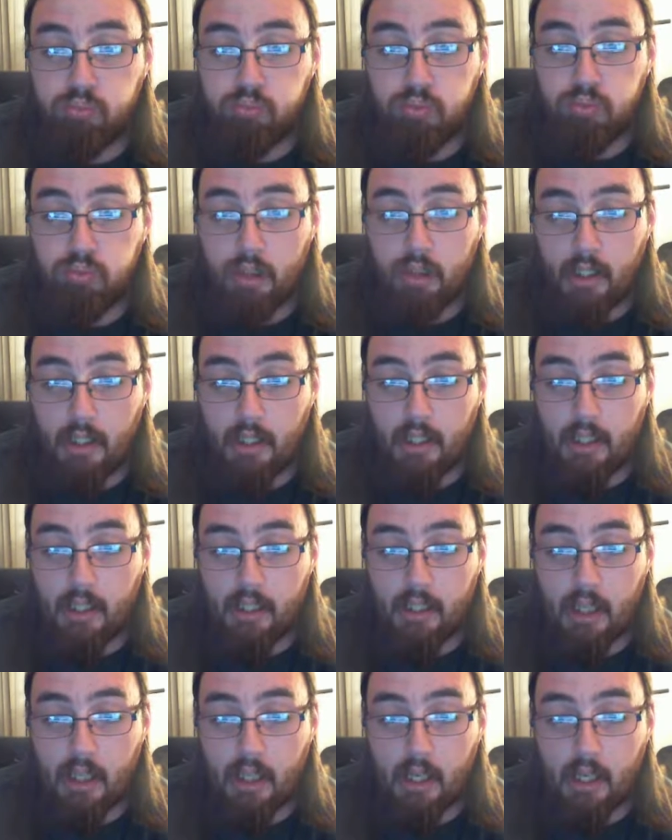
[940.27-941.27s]
should at
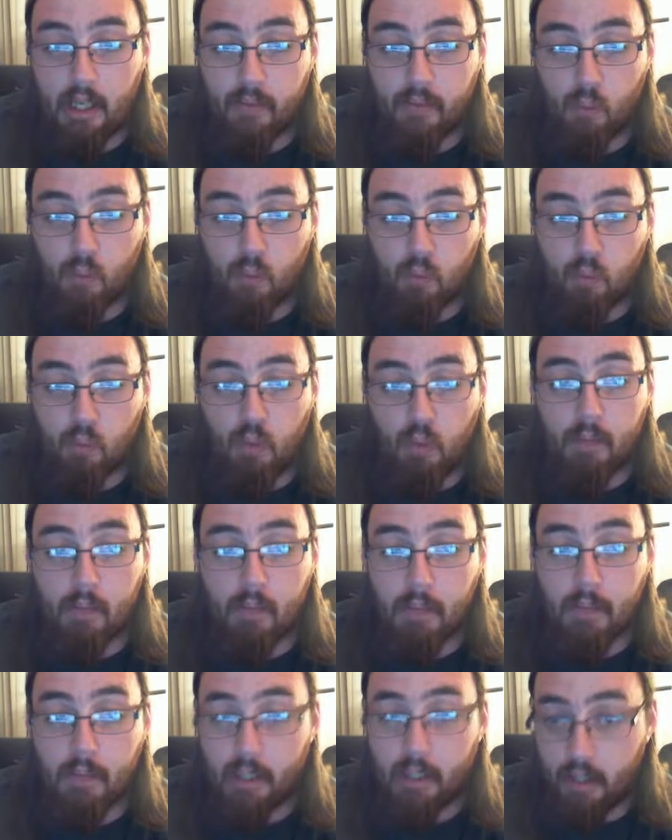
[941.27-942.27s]
least have one
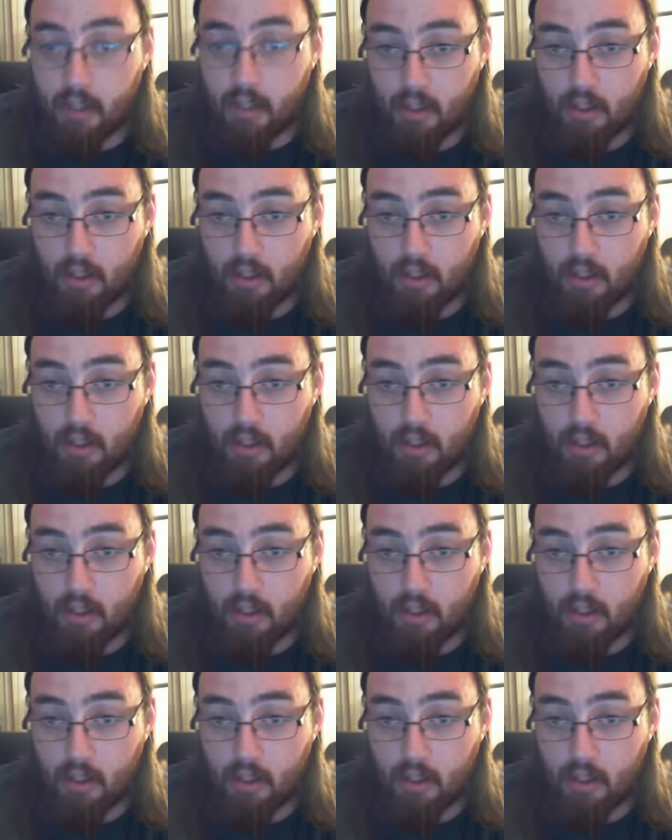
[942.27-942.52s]
mink.